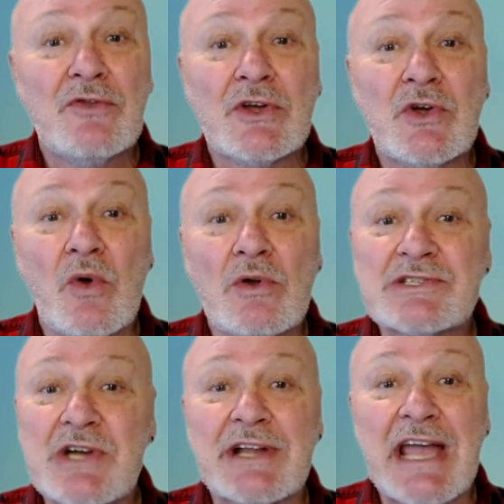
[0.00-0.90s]
The
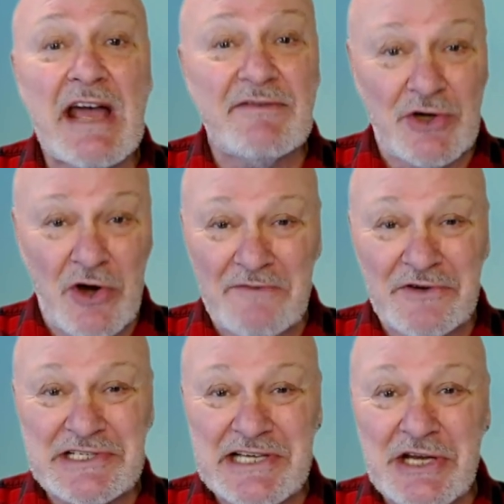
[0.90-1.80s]
goals are to have a
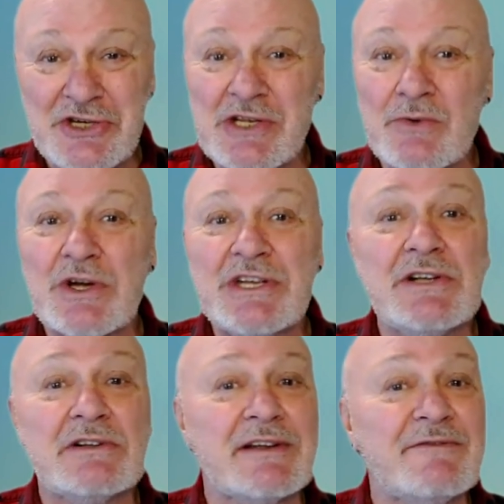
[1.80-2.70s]
conversation that would
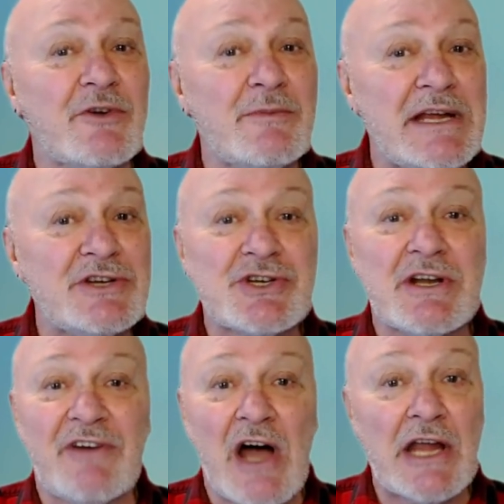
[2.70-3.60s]
yield information
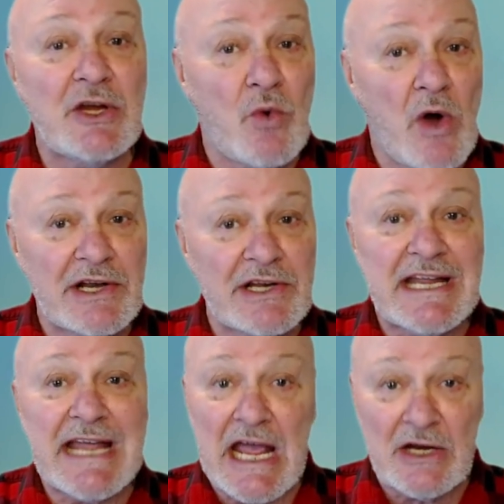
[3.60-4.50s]
of high
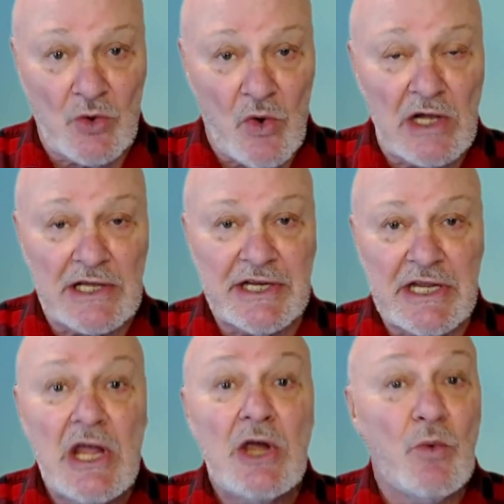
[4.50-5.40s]
quantity and
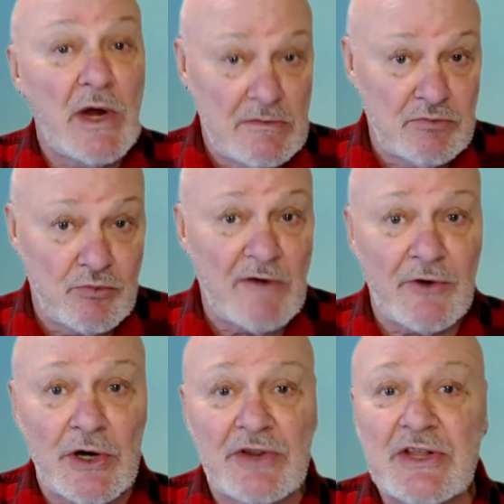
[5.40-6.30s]
quality. We
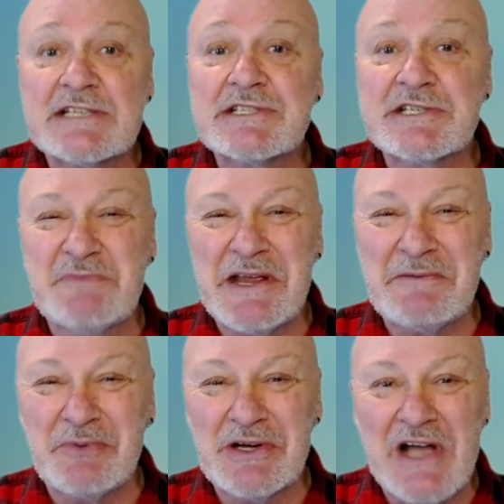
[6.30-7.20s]
refer to this as
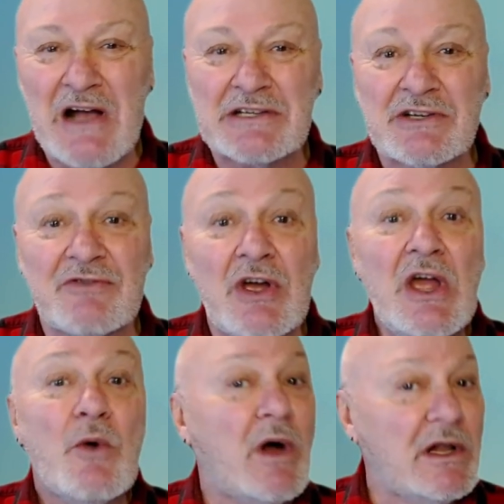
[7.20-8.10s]
being productive
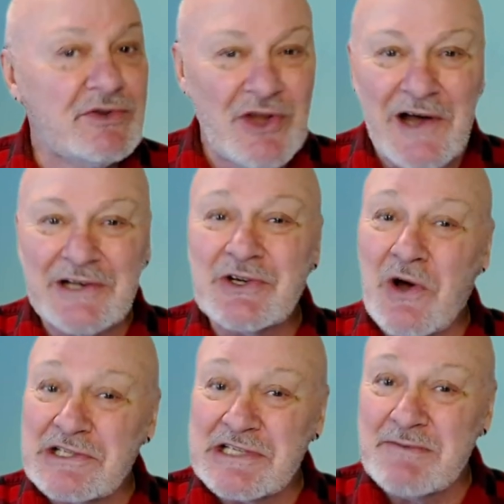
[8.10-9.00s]
while not
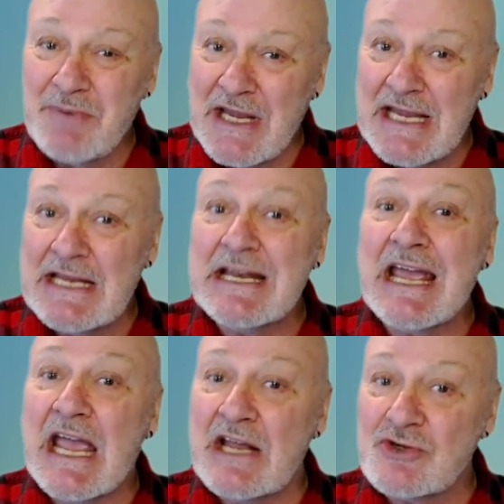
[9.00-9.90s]
causing pain
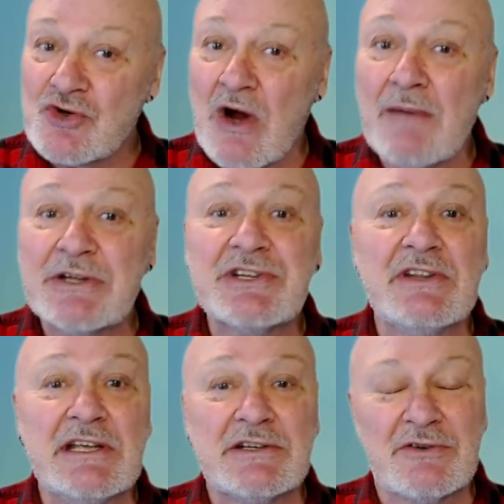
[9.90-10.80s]
and trauma to
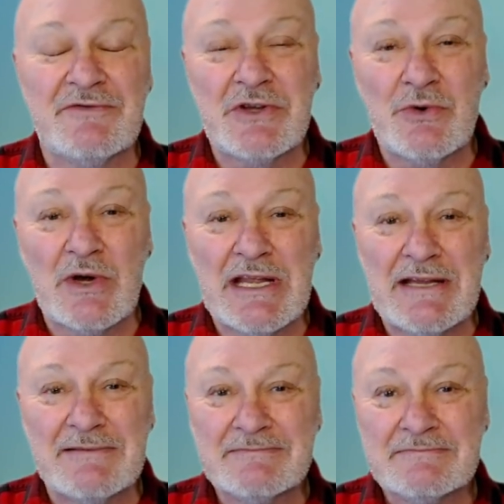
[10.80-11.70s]
the interviewee.